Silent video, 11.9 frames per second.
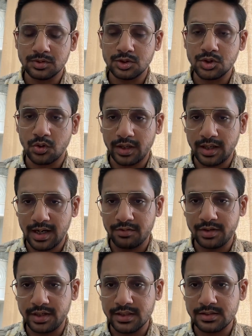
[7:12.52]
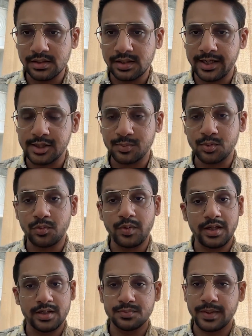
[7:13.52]
join advertising, explore
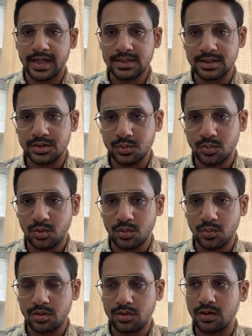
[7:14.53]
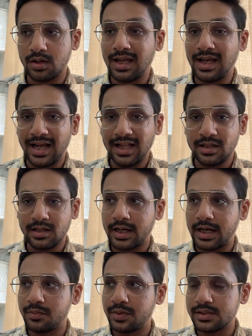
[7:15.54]
various brands that you want to work on, and that
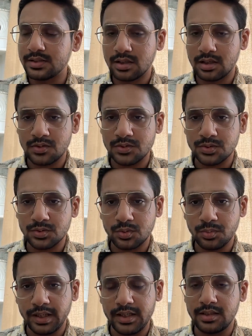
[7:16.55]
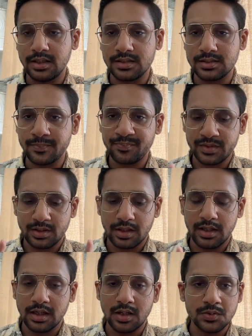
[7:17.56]
advertising allows you to do many things.
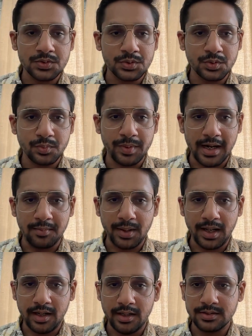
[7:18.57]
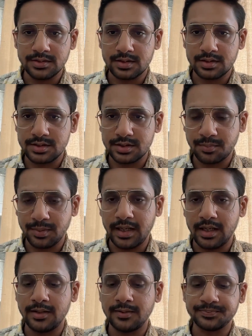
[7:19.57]
It allows you to do brand planning, strategic
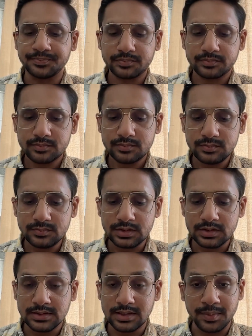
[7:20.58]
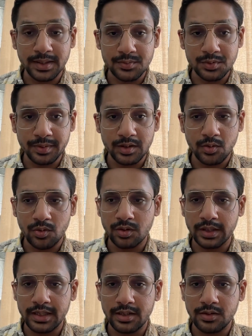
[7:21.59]
planning. Sometimes you may go
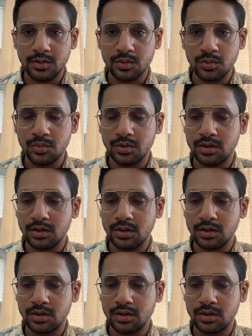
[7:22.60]
get into